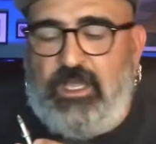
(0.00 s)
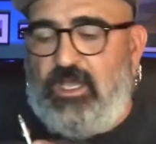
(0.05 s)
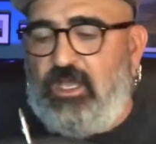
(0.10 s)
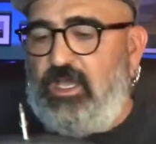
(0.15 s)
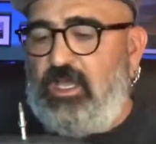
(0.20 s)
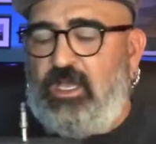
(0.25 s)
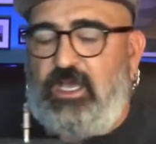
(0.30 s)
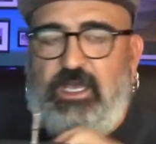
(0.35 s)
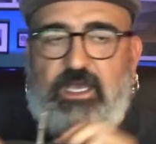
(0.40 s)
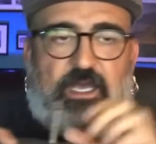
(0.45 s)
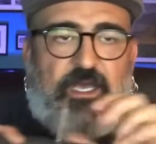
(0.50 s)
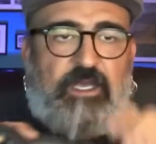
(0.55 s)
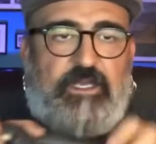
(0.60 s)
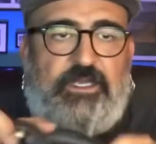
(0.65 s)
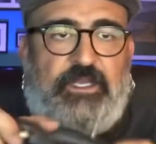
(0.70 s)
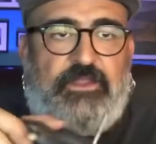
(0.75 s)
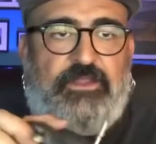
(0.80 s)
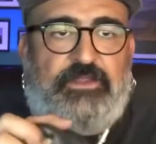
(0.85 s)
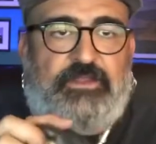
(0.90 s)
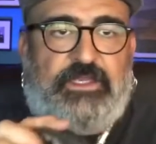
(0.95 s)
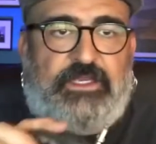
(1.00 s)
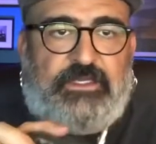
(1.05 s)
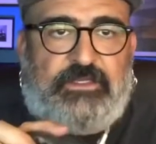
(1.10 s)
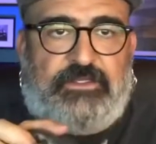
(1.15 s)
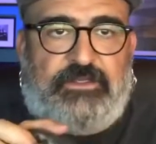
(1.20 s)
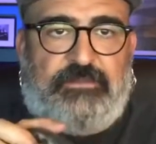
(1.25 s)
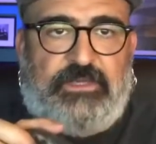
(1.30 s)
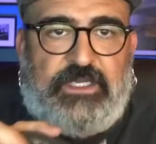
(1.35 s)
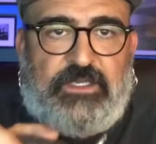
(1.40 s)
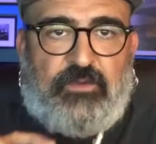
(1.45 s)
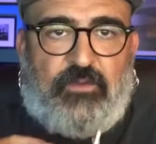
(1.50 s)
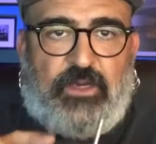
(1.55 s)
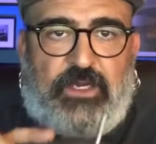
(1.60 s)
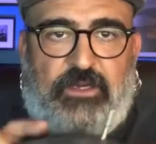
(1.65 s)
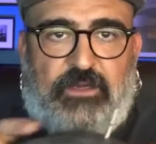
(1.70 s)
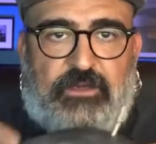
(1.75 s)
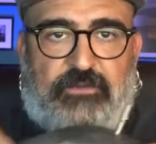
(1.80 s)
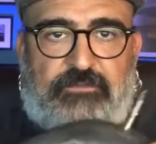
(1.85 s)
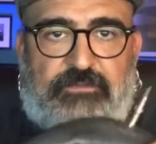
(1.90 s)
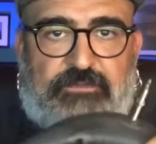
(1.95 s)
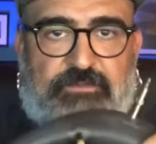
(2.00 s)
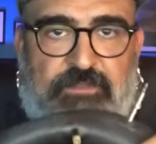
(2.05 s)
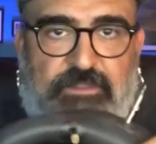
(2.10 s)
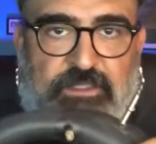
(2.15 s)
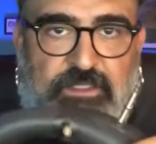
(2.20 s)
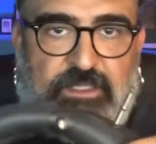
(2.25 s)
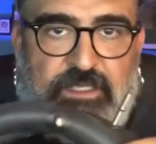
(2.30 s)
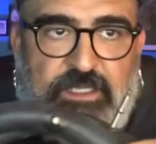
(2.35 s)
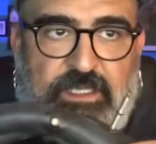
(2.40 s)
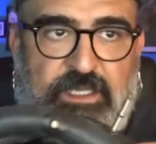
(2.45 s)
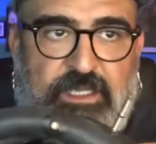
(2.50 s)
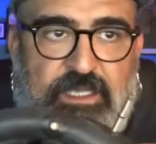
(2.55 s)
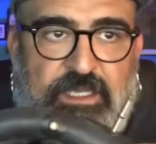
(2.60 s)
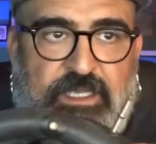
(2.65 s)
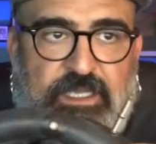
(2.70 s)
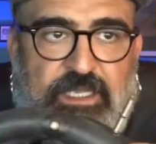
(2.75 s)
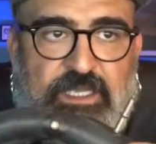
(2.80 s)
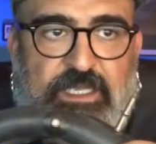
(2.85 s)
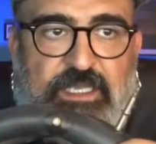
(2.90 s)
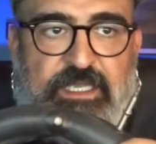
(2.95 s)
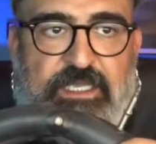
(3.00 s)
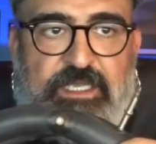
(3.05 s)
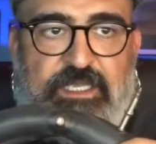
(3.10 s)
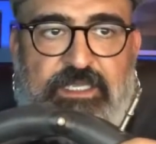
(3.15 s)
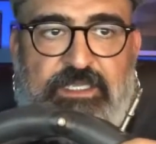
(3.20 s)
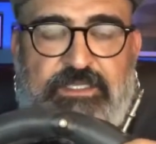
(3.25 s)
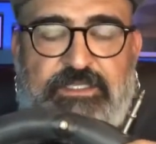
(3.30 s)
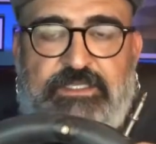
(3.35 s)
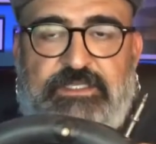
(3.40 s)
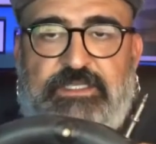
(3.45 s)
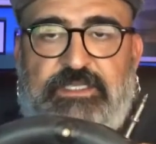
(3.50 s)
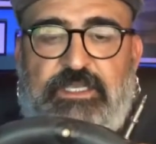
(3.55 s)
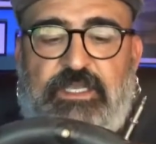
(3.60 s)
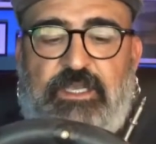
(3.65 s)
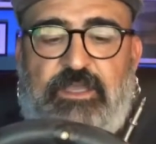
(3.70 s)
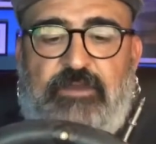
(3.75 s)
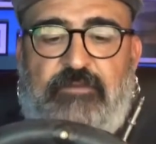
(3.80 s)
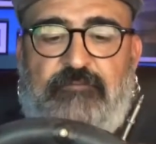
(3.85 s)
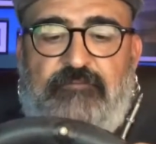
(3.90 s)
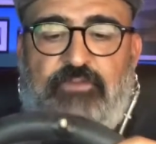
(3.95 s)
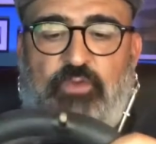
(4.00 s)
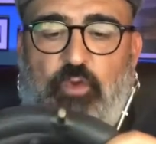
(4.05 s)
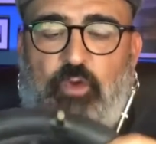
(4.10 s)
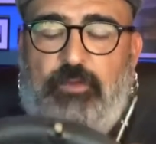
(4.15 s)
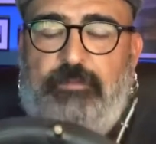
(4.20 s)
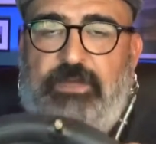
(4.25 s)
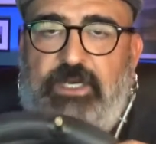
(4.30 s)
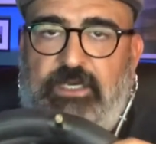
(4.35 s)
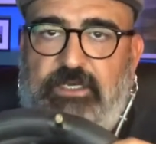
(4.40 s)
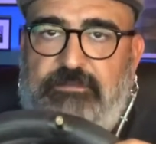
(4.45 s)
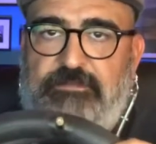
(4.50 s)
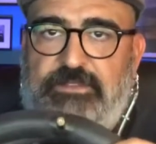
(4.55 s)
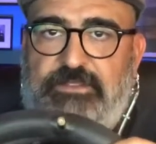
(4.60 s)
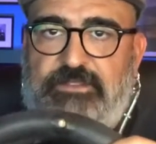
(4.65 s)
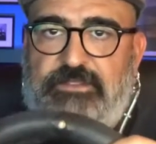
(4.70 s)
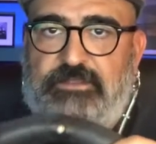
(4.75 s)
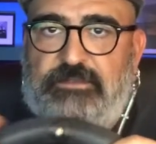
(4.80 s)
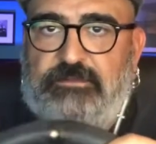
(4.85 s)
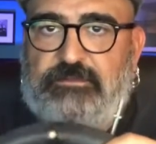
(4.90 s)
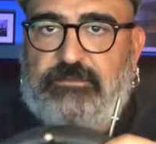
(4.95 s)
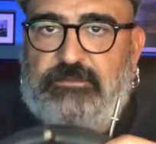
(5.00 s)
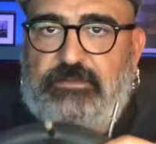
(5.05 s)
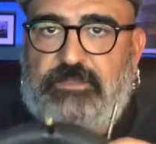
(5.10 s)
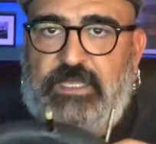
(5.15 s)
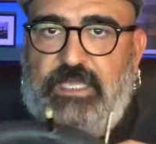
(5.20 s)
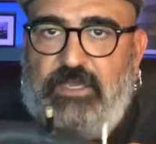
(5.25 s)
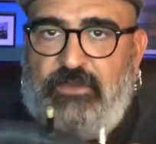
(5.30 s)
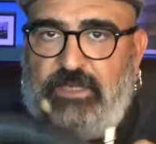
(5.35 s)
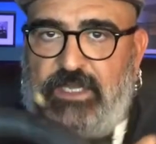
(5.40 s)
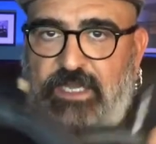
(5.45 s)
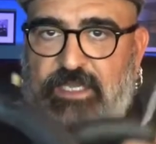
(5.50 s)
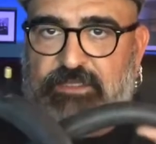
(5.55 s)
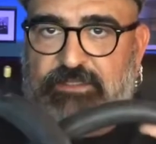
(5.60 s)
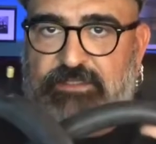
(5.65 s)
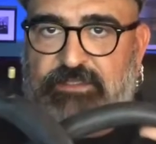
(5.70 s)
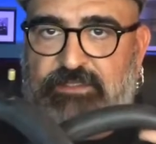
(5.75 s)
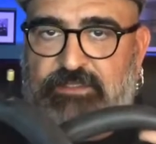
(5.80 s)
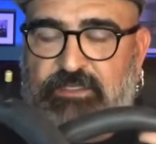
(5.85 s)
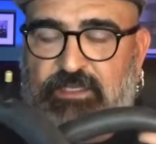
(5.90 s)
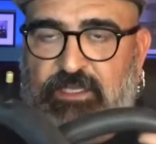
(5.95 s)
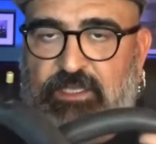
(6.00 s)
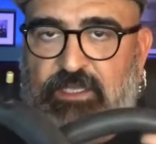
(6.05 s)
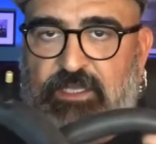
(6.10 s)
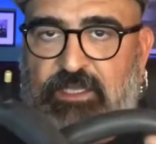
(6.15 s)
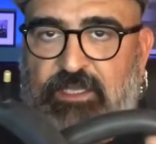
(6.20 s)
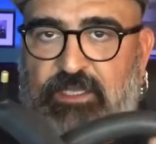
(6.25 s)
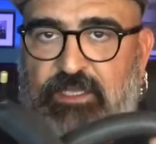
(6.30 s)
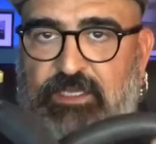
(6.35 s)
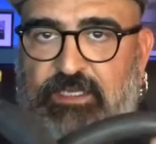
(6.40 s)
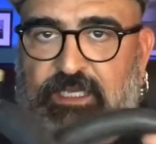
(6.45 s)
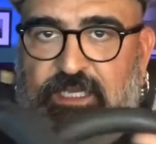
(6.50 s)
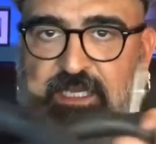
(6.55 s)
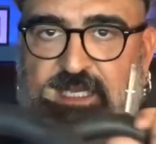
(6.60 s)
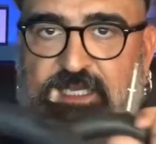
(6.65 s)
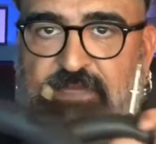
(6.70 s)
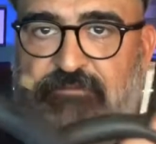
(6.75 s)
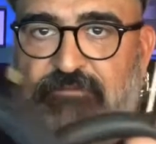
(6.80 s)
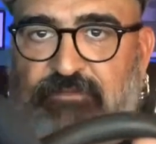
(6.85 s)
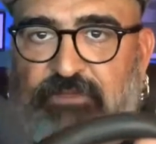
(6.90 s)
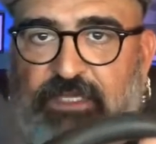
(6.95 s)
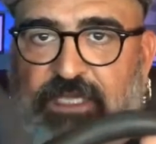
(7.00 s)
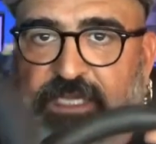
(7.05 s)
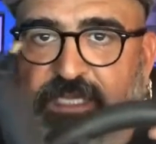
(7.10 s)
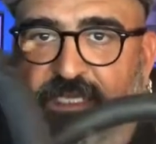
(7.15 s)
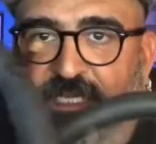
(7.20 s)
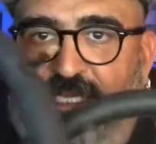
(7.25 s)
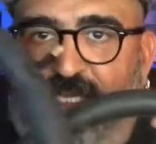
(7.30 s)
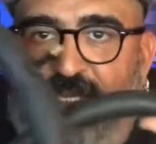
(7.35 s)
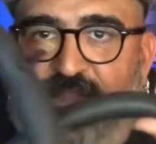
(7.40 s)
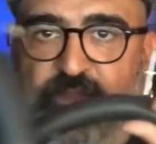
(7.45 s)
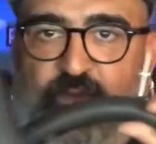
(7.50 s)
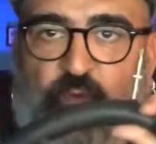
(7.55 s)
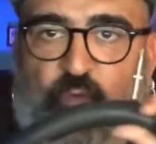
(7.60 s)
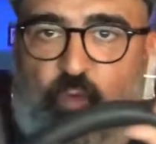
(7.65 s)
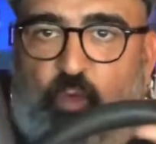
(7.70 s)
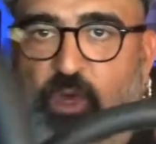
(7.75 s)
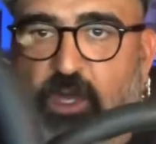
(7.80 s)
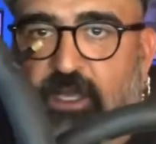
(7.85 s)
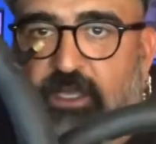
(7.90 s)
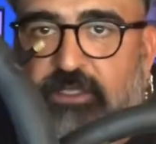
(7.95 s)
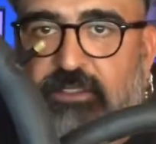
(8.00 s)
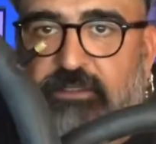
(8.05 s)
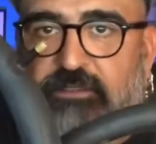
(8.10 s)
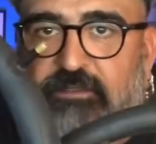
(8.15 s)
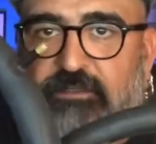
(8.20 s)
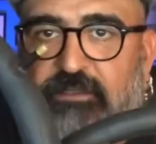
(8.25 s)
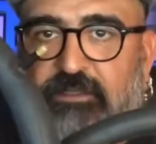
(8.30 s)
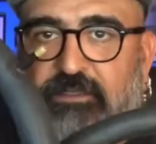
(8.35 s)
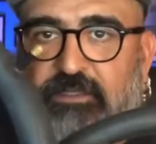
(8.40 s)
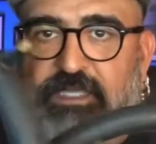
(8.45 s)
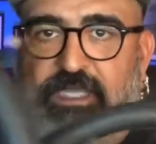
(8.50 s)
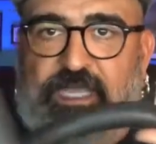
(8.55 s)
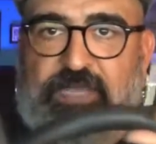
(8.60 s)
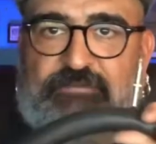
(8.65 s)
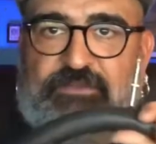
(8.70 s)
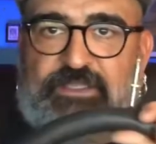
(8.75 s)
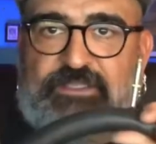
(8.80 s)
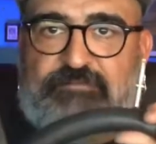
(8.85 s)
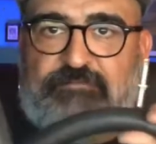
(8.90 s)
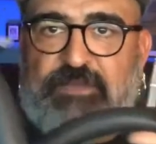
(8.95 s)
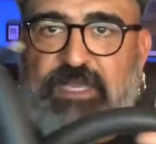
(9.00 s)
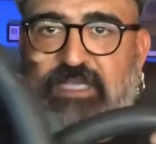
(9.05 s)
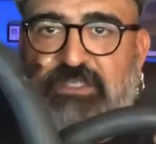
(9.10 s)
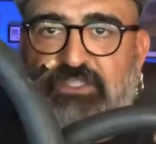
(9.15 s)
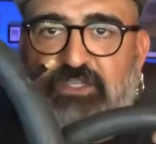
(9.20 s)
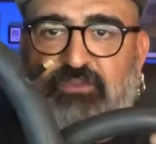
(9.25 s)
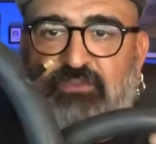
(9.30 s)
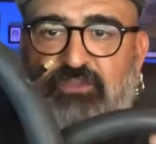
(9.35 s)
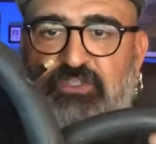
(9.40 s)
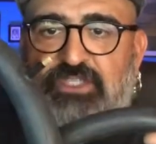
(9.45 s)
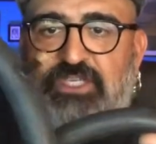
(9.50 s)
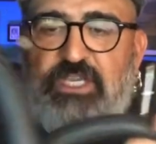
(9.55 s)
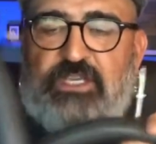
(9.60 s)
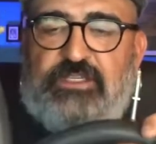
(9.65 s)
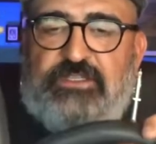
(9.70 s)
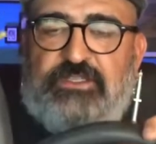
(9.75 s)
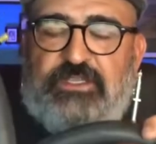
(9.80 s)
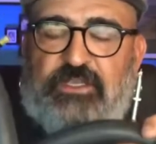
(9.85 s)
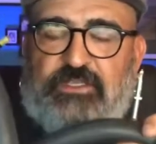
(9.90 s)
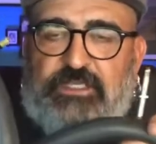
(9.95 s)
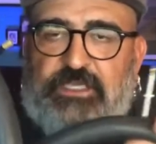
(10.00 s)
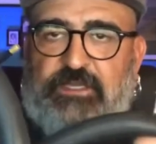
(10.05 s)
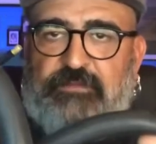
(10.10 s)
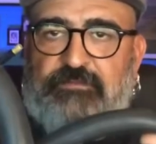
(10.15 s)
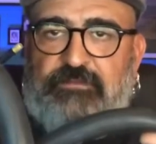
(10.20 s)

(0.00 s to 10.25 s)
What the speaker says: another thing to be aware of is floor pumps nowadays can inflate either one. They have these magical chucks on them.